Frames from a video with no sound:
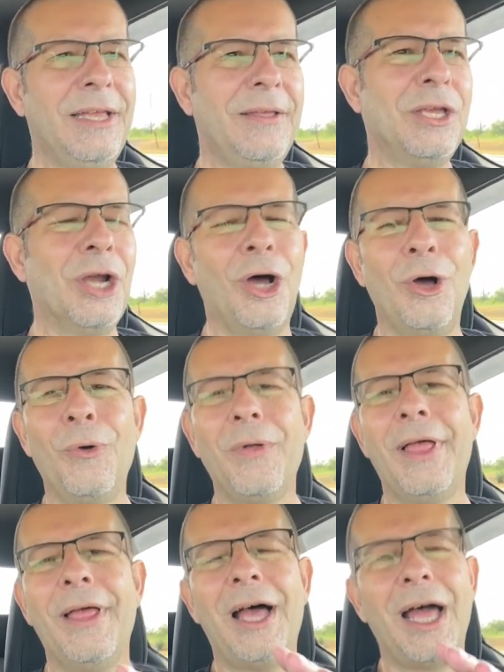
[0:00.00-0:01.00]
You know,
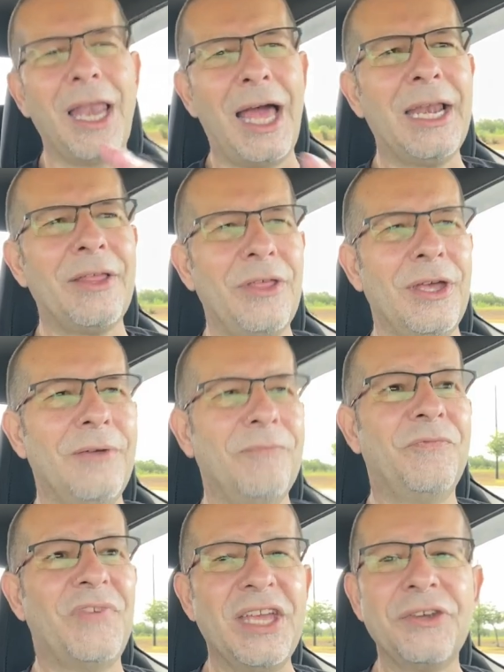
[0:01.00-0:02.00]
a lot of the
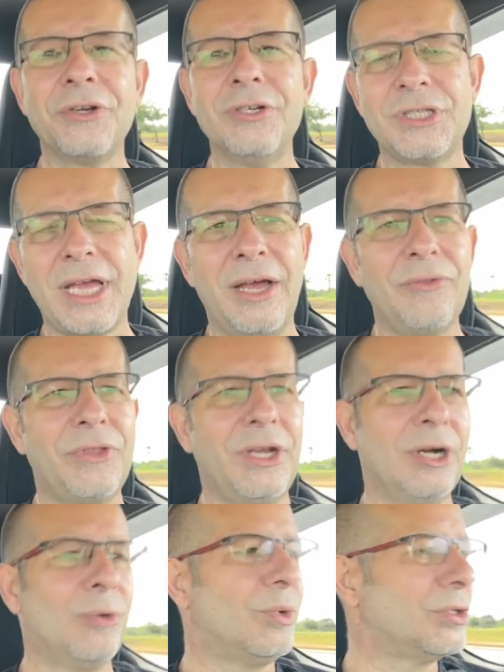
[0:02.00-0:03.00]
vendors out
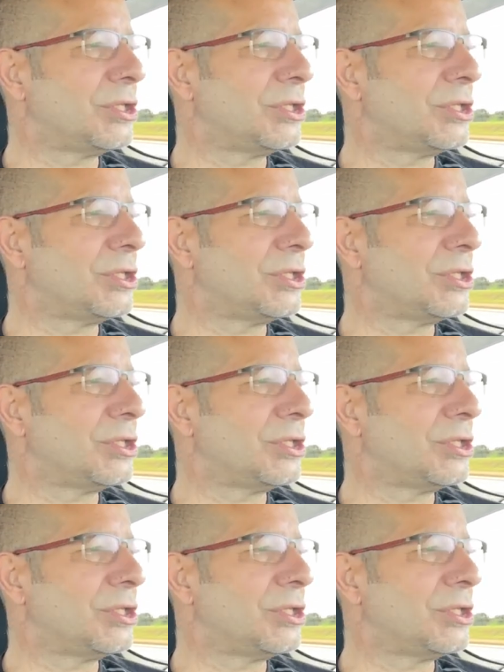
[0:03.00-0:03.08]
there will